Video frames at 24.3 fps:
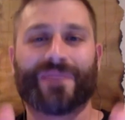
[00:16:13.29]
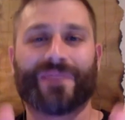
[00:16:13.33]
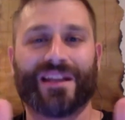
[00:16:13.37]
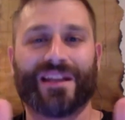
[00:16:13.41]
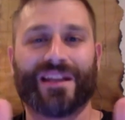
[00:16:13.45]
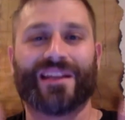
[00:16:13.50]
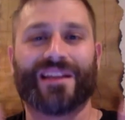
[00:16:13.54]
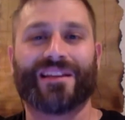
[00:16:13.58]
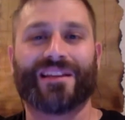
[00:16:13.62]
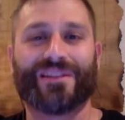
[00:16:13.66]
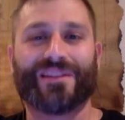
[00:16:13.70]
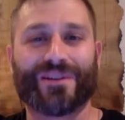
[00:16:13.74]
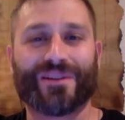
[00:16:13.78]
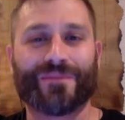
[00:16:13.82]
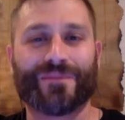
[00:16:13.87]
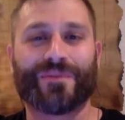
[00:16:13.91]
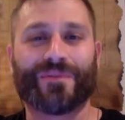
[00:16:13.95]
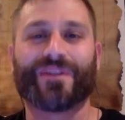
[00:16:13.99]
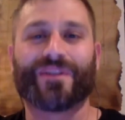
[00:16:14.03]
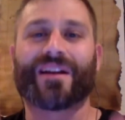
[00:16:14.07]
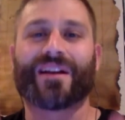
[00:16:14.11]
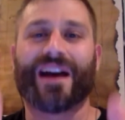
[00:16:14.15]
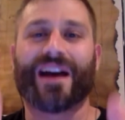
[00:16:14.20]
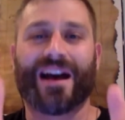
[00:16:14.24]
getting your
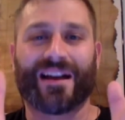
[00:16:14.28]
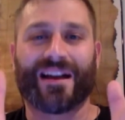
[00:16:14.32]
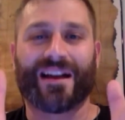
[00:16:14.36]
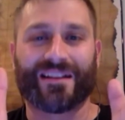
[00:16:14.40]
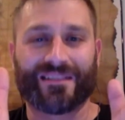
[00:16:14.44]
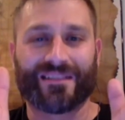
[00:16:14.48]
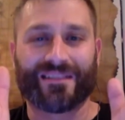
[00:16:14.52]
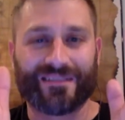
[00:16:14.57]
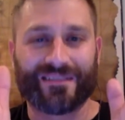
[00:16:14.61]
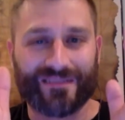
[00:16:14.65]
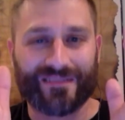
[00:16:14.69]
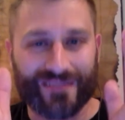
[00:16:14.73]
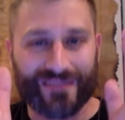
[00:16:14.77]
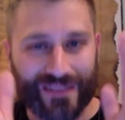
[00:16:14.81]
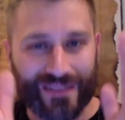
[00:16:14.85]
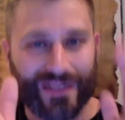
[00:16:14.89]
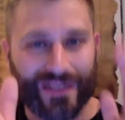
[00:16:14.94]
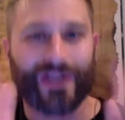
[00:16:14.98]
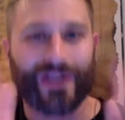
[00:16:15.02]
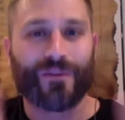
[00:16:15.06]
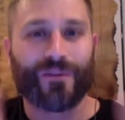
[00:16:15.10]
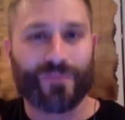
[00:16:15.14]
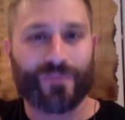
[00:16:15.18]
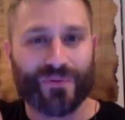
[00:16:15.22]
book on you
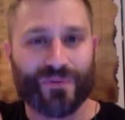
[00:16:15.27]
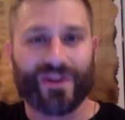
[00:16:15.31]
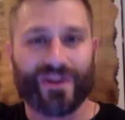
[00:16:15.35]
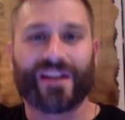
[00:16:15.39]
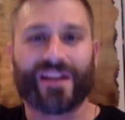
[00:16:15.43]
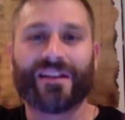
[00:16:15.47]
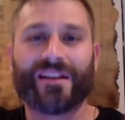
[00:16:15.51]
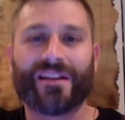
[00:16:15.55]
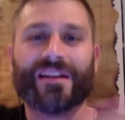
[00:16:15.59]
know print.